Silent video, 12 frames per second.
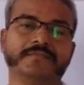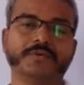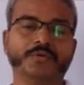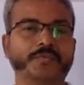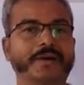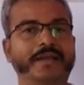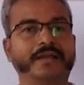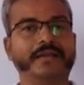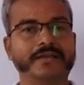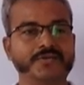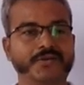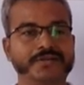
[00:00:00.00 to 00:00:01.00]
to my
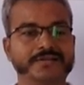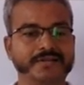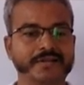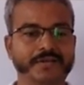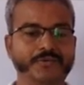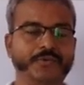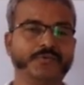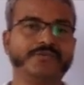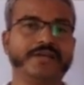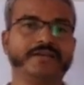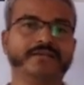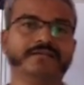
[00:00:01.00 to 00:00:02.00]
educational YouTube
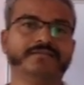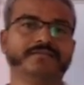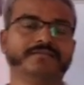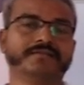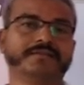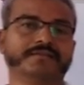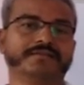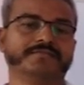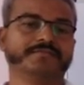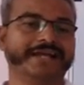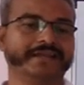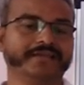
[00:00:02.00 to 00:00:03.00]
channel.
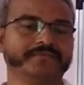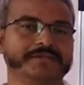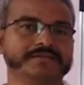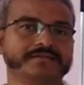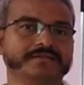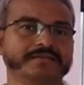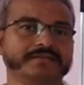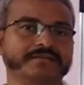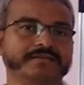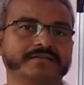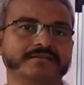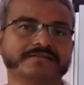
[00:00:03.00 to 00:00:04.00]
My name is
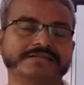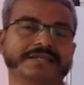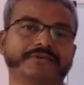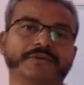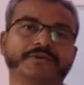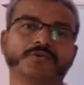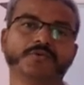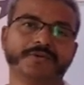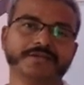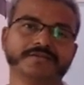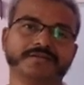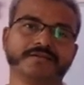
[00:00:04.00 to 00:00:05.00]

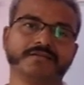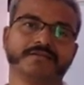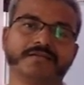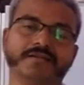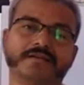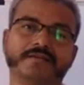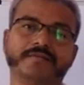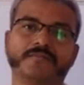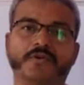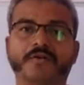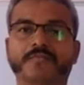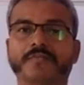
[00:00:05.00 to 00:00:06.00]
J.V.KHOBARE sir
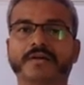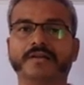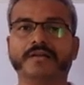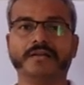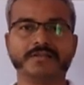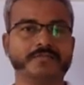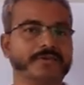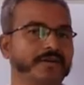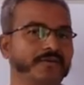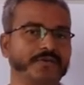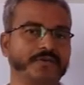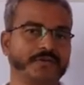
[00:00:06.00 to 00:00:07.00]
from
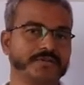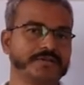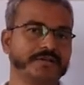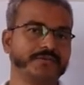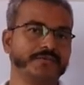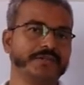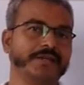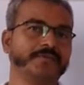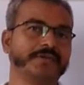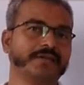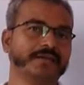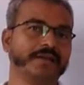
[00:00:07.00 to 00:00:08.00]
Lakshmanrao Kirloskar Vidya
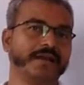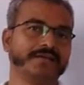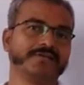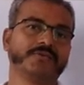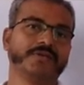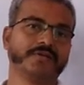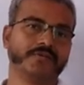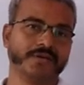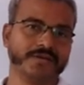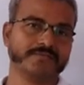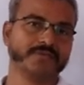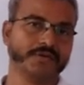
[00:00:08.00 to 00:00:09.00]
Mandir and Junior
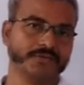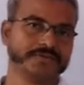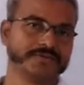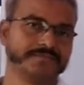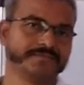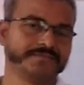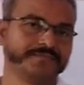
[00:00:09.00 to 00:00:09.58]
College Palus.